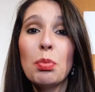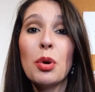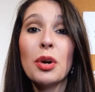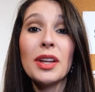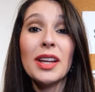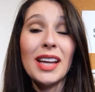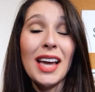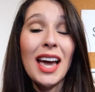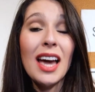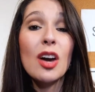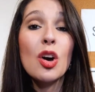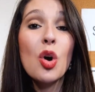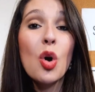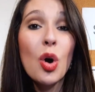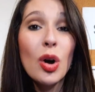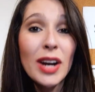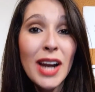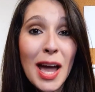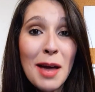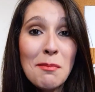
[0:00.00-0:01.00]
porque
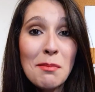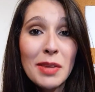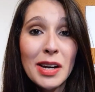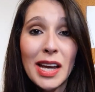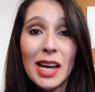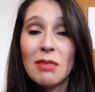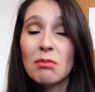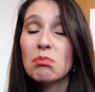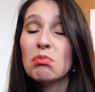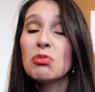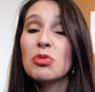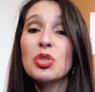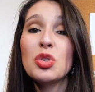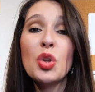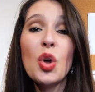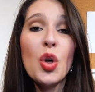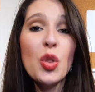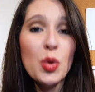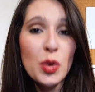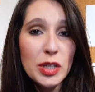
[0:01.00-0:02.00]
con hambre
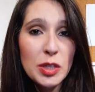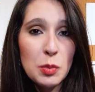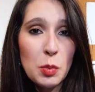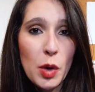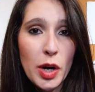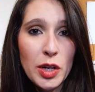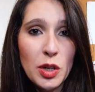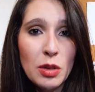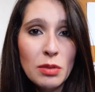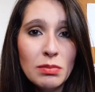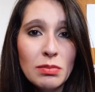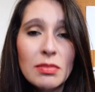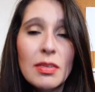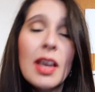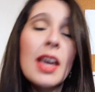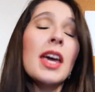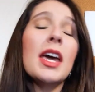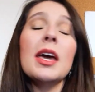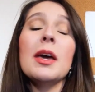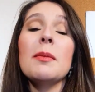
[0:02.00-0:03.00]
todo es bueno,
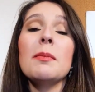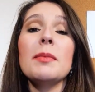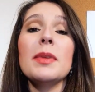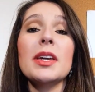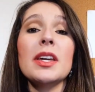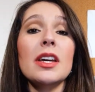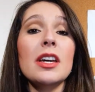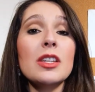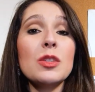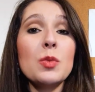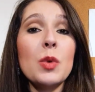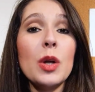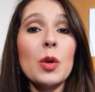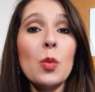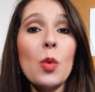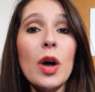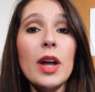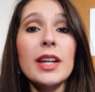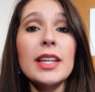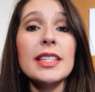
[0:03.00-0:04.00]
because
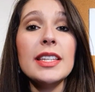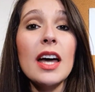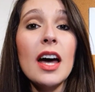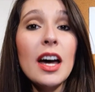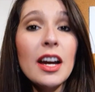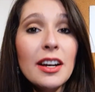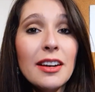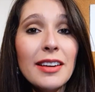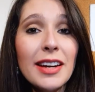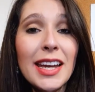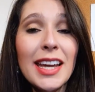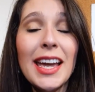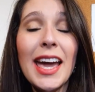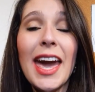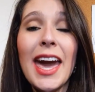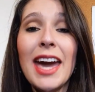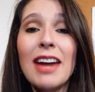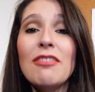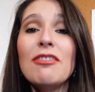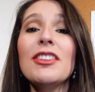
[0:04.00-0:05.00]
when one is hungry,
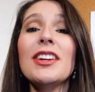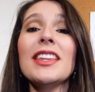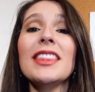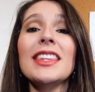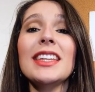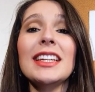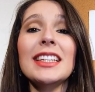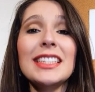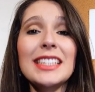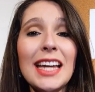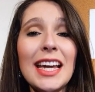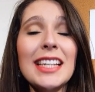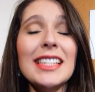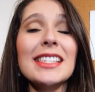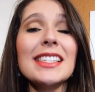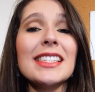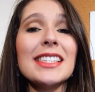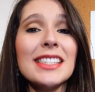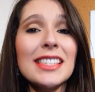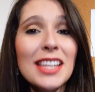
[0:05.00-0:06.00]
everything
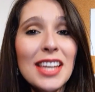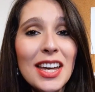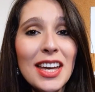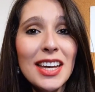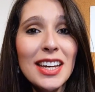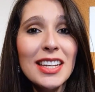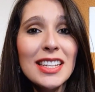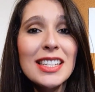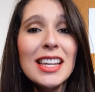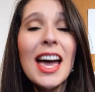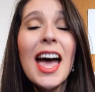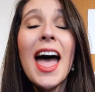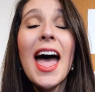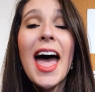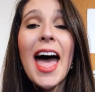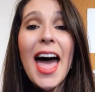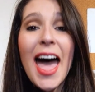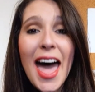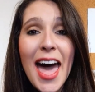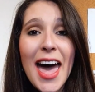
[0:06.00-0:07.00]
tastes good,
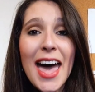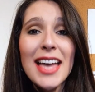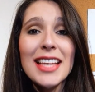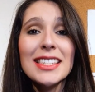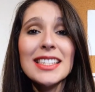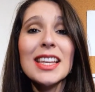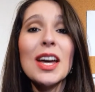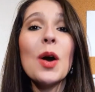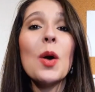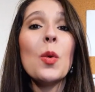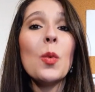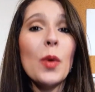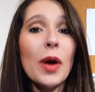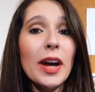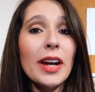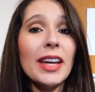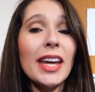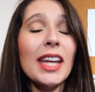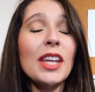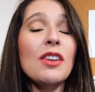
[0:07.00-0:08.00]
ask
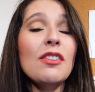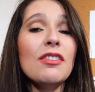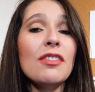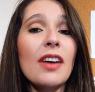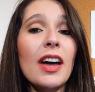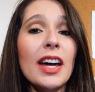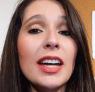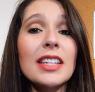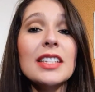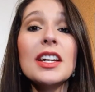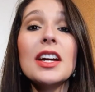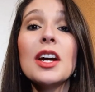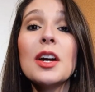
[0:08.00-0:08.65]
where can you find